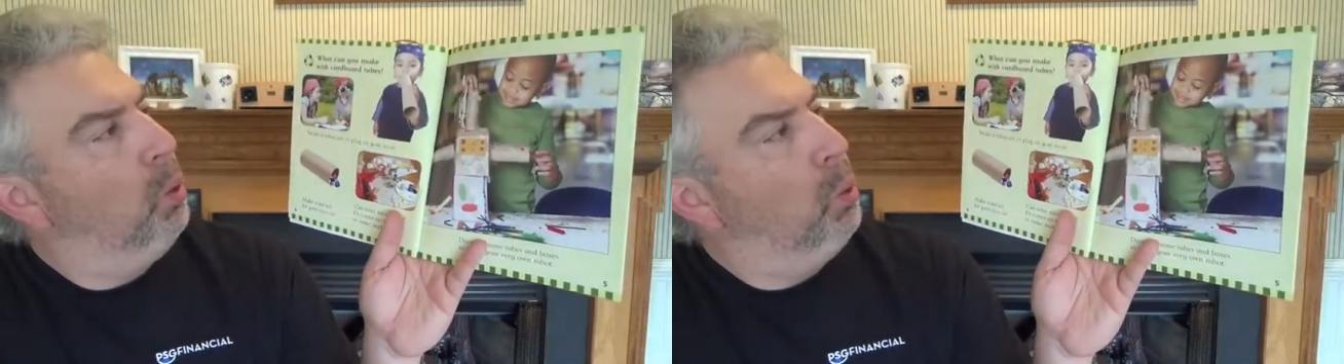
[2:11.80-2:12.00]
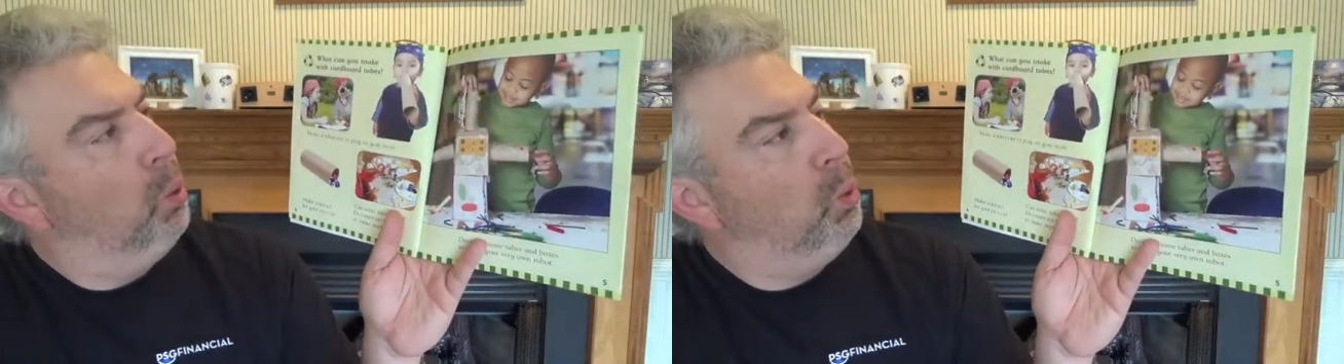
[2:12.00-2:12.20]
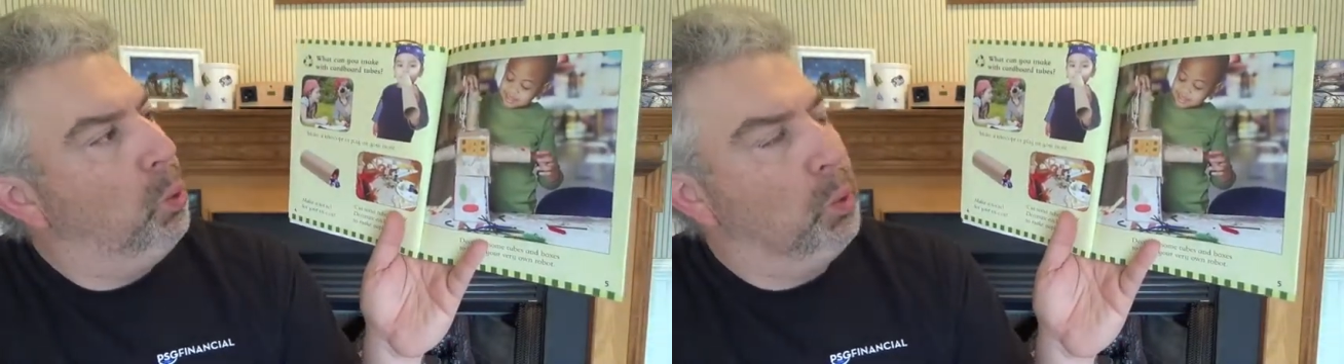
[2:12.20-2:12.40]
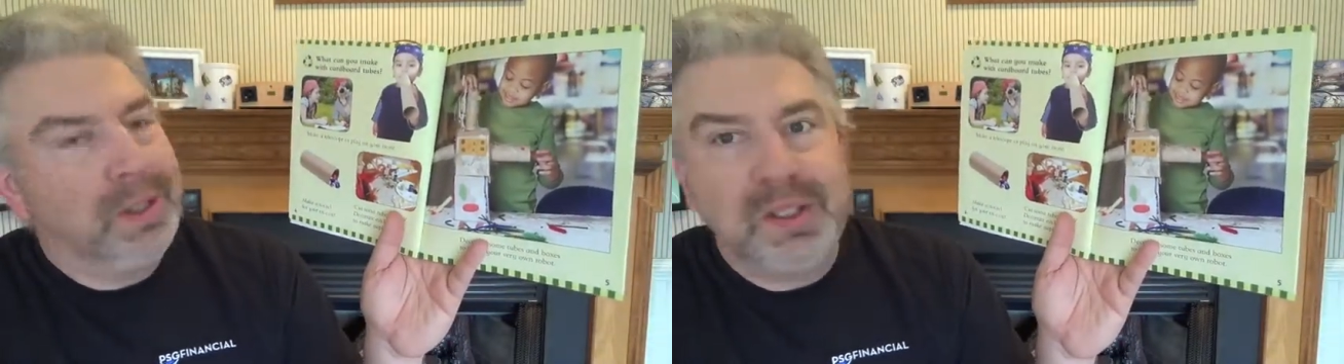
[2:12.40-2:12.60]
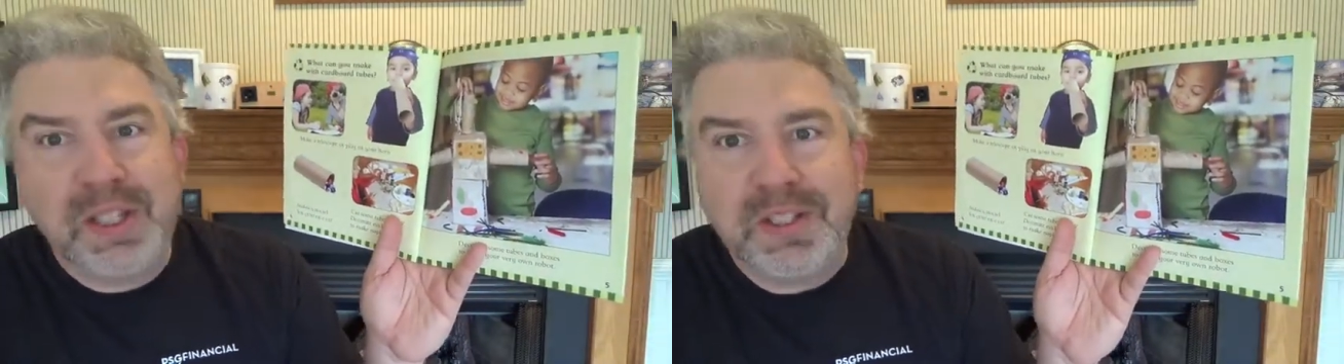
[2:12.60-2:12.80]
Oh,
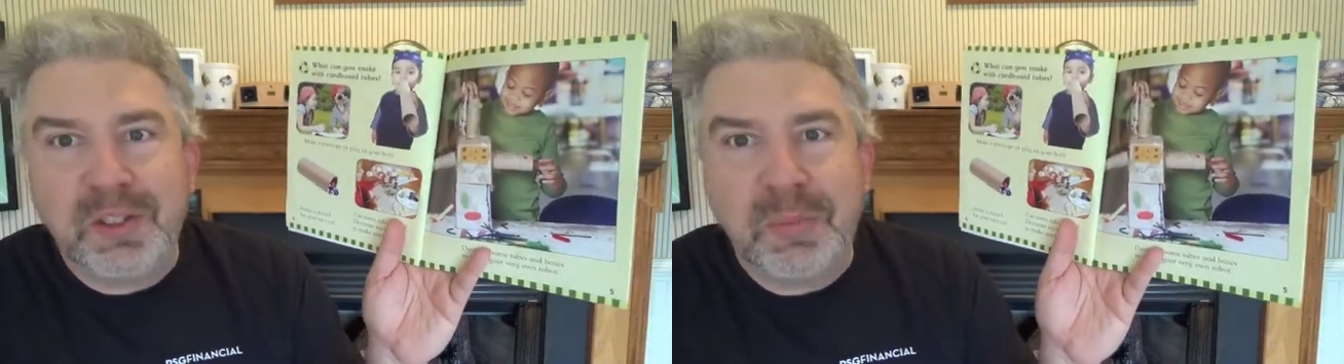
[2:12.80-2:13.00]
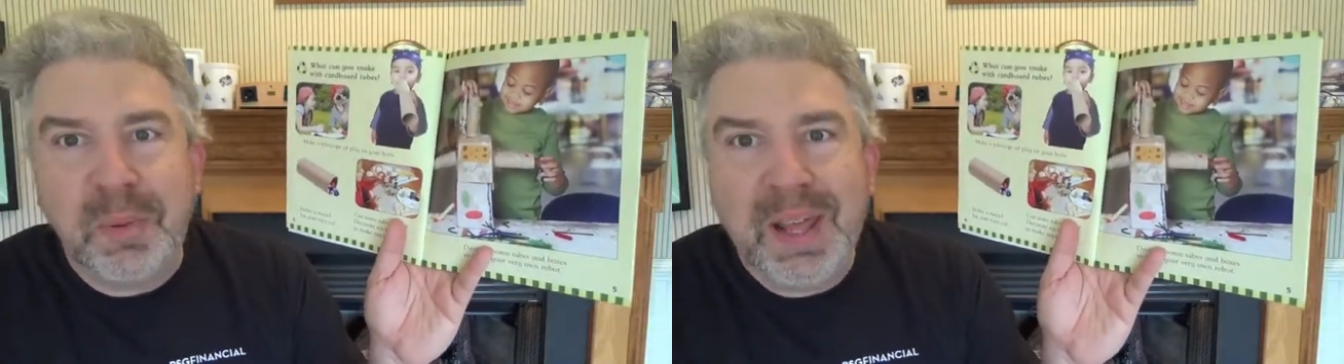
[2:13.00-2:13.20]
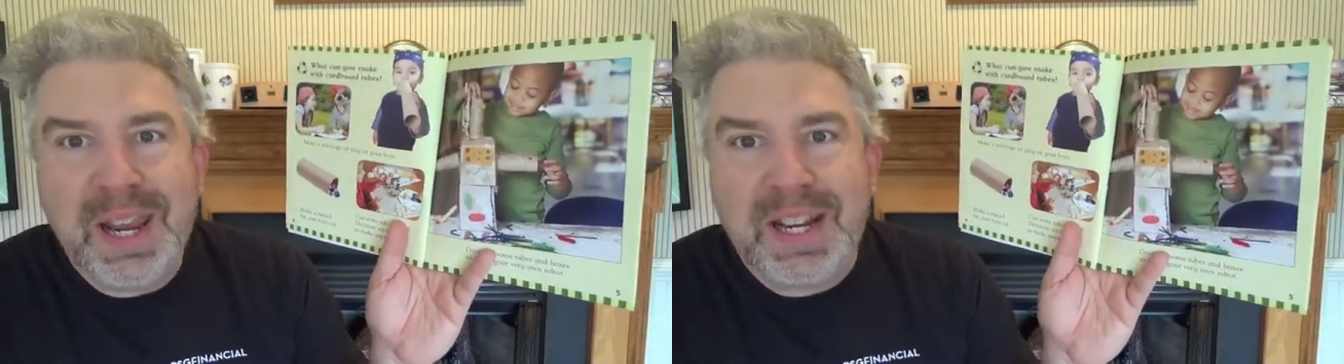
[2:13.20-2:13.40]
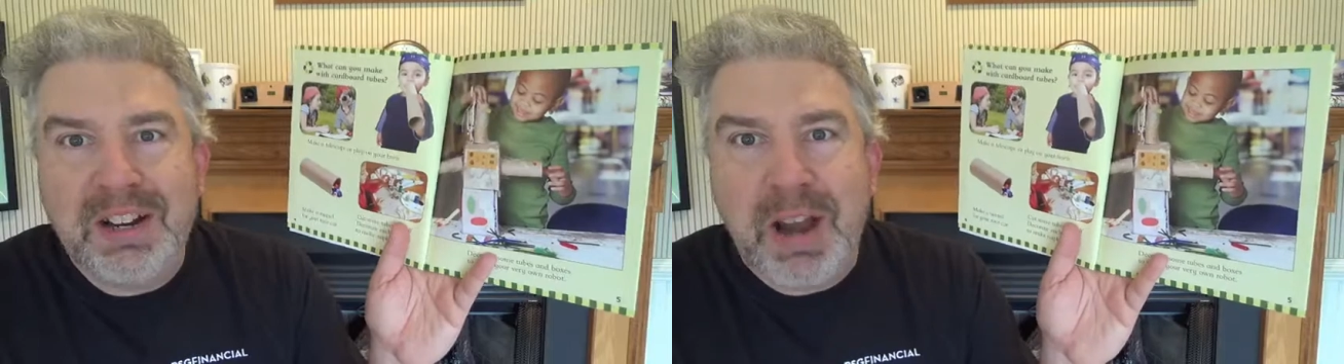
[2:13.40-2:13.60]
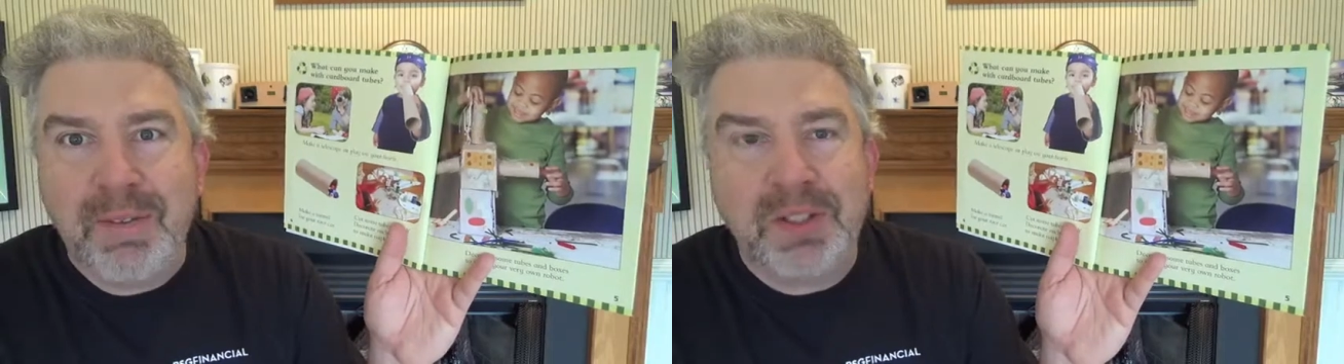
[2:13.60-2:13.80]
these kids are playing.
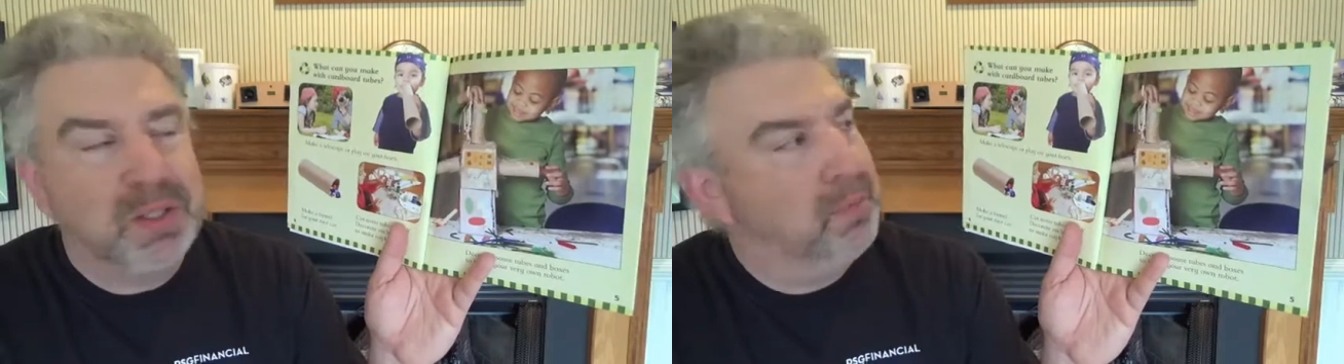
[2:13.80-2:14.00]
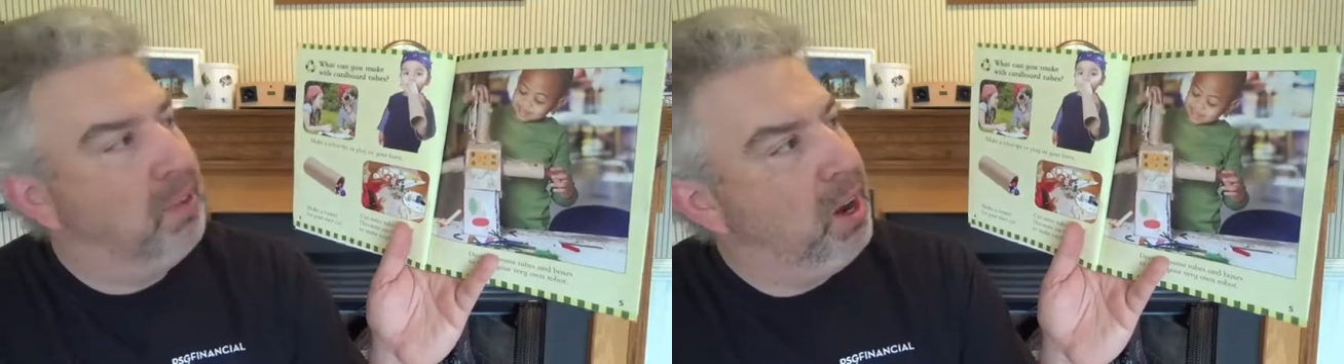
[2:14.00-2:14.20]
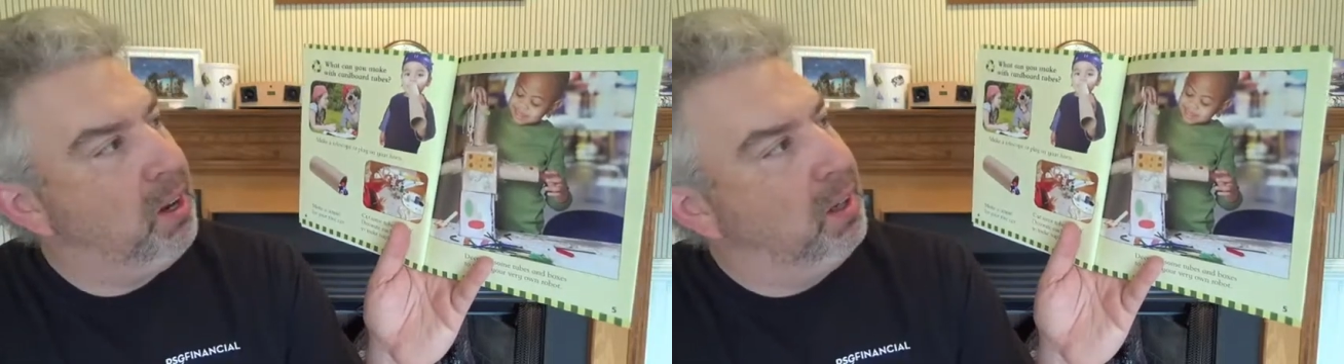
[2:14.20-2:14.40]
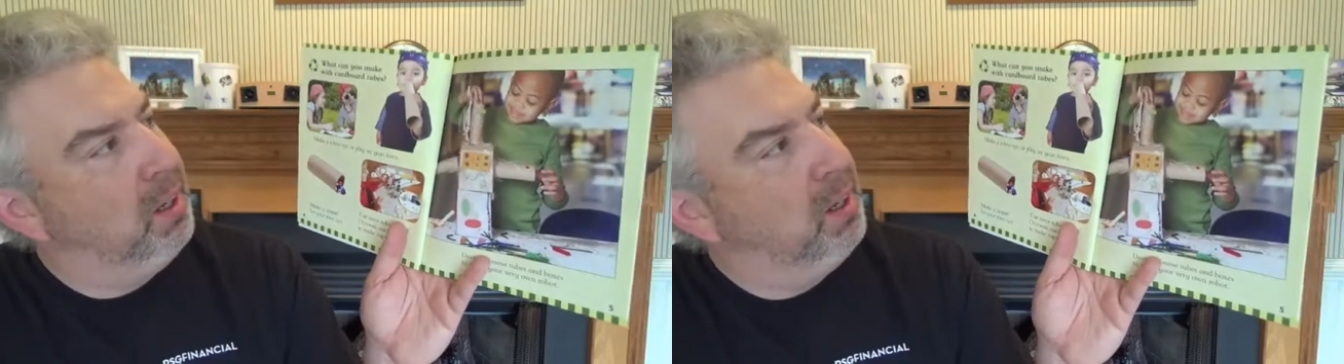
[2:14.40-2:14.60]
They're having some fun.